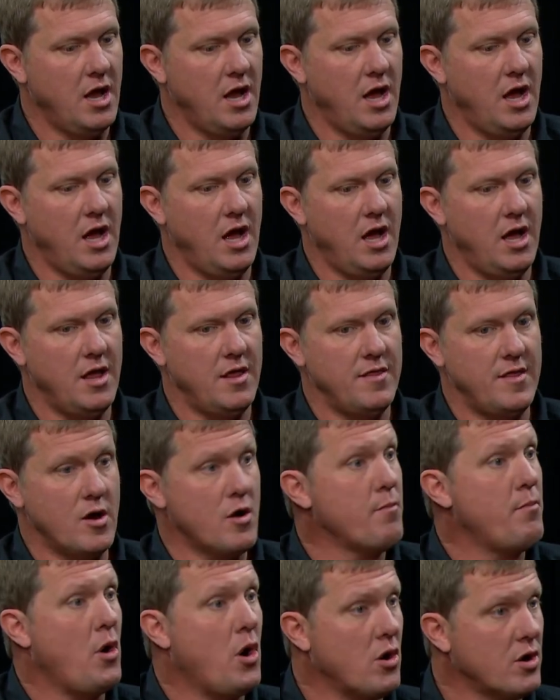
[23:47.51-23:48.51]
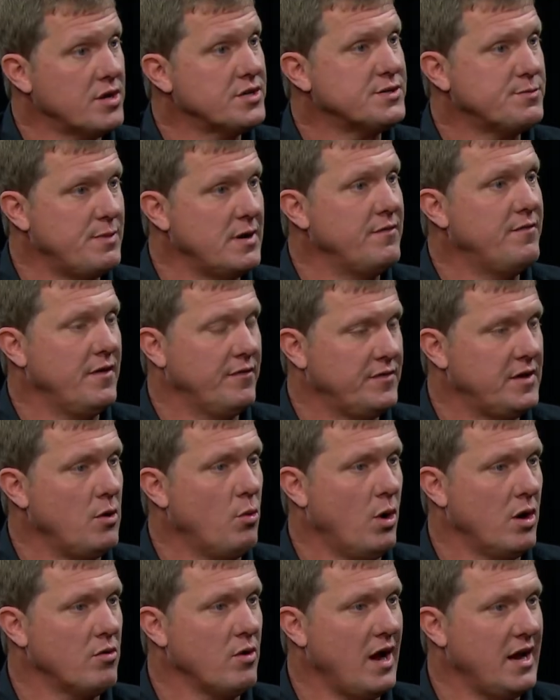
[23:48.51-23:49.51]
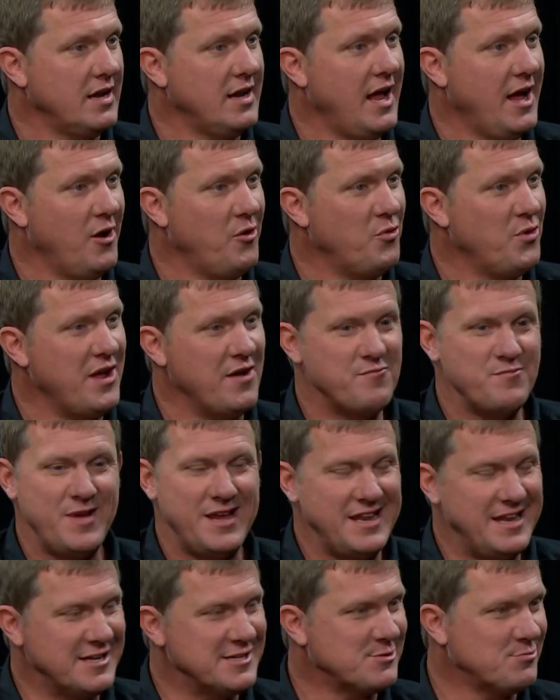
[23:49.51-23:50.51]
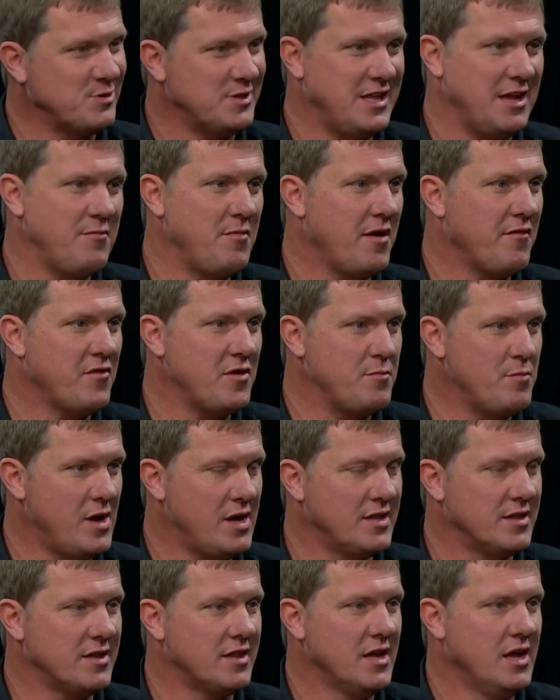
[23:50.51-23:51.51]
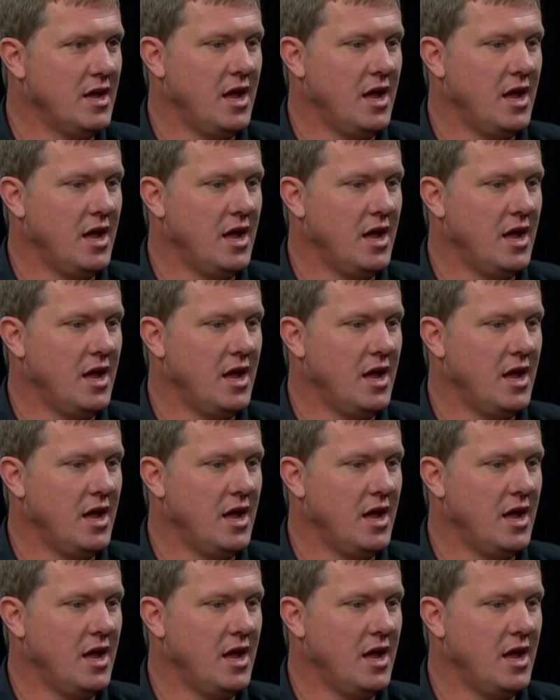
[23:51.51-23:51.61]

Uh, they're part of Speed 51 right now. We have meetings with them every month.